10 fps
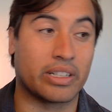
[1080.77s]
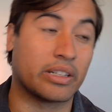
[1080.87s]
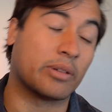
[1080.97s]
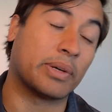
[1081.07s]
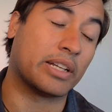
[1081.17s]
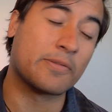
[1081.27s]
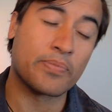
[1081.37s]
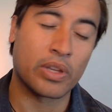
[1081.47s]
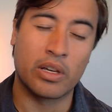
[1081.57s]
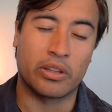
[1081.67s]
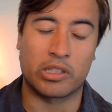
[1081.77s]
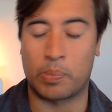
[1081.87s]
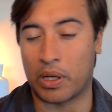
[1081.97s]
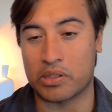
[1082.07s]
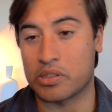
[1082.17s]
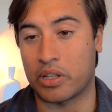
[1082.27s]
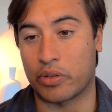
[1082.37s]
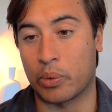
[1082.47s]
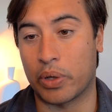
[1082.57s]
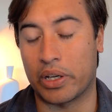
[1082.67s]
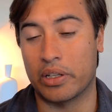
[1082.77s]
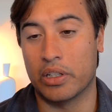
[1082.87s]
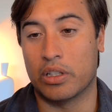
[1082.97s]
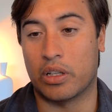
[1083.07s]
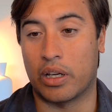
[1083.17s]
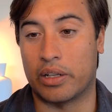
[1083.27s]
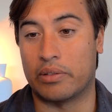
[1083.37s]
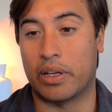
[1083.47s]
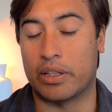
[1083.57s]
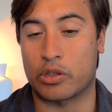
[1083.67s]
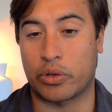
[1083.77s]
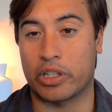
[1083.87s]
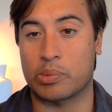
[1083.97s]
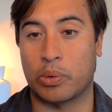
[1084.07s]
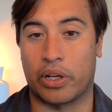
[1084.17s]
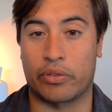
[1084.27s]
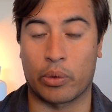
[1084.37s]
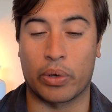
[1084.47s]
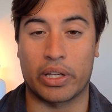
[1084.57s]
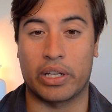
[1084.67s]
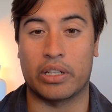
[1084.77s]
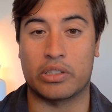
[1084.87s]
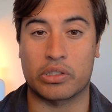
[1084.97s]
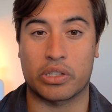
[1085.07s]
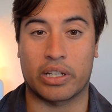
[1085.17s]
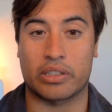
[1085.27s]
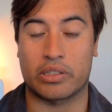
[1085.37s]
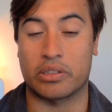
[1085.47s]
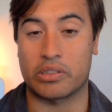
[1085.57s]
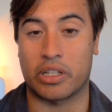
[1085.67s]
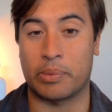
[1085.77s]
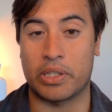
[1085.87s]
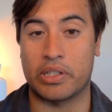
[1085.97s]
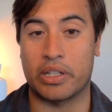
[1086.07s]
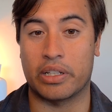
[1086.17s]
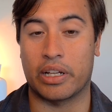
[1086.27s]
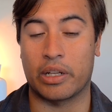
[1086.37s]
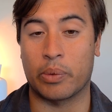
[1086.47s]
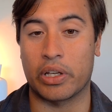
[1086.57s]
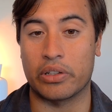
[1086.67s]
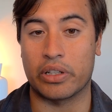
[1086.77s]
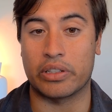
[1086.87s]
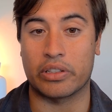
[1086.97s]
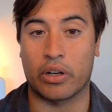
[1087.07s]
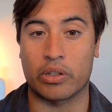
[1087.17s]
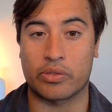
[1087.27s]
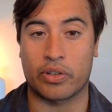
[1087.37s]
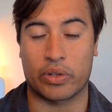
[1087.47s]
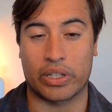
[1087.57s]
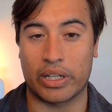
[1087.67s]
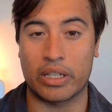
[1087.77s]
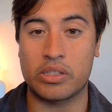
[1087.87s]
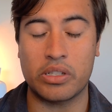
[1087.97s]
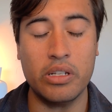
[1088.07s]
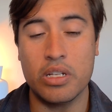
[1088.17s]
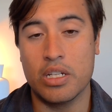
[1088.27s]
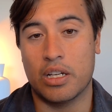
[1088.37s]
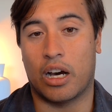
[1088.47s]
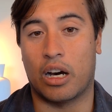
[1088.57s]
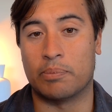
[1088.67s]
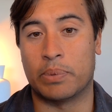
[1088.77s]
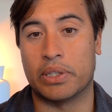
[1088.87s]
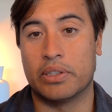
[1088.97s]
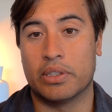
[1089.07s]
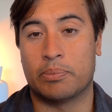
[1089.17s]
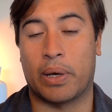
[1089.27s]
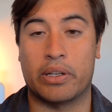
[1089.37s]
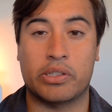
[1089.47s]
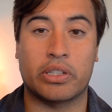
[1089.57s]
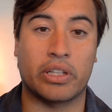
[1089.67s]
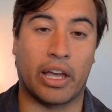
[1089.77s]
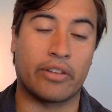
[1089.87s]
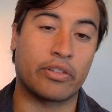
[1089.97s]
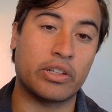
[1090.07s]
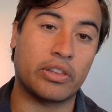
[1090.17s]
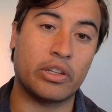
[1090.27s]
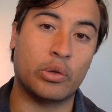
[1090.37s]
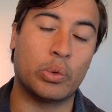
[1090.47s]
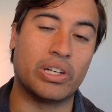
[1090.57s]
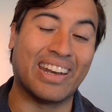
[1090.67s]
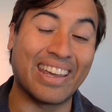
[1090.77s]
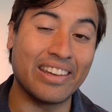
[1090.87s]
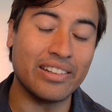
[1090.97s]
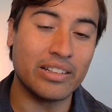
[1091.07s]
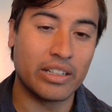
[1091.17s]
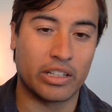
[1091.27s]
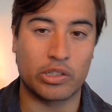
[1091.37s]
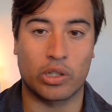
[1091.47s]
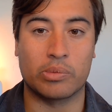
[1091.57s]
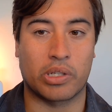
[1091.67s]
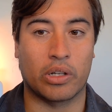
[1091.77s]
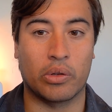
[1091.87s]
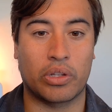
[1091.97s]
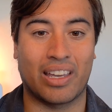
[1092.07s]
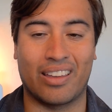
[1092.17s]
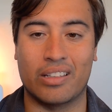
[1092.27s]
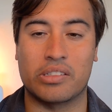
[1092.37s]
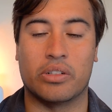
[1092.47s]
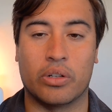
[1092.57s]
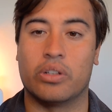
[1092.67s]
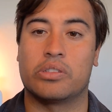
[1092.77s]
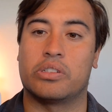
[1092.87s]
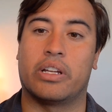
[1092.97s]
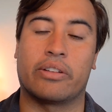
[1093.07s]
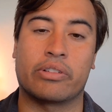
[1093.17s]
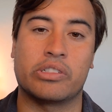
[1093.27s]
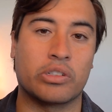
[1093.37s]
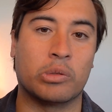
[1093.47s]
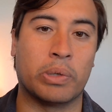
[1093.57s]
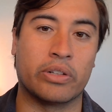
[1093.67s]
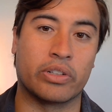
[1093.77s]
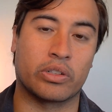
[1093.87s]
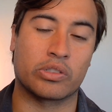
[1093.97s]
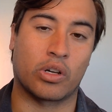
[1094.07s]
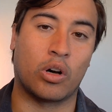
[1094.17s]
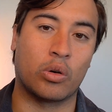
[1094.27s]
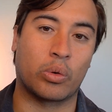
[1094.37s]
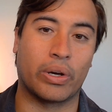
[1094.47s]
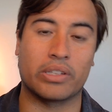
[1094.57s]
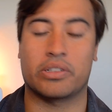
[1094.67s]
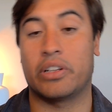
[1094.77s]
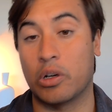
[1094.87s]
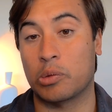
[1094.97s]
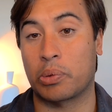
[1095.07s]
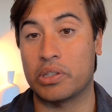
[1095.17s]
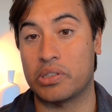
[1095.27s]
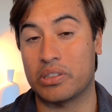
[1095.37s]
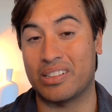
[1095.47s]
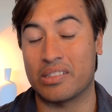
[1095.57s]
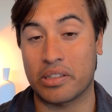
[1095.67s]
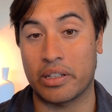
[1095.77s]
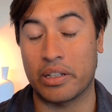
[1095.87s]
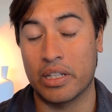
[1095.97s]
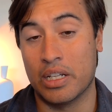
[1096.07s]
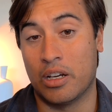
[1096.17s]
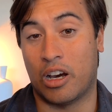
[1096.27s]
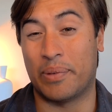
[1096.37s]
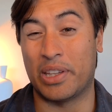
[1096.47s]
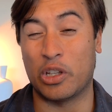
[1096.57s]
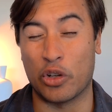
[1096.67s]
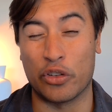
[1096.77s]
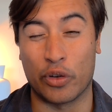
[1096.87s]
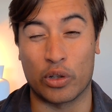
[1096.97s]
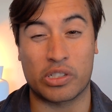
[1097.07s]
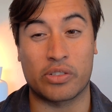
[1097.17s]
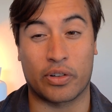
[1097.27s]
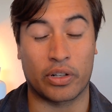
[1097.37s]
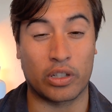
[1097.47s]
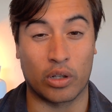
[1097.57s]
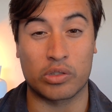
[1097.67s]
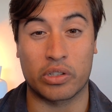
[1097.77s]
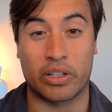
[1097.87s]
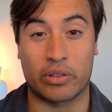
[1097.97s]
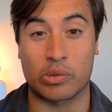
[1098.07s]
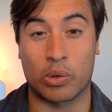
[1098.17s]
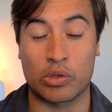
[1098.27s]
Now, there's buses everywhere and transport everywhere here just to get to the CBD and anywhere you need to go. It's very easy. But basically everything you would need in terms of healthcare is in Hurston, every single bit of it, because the whole Queensland Health Precinct is there. The university is very close to there as well.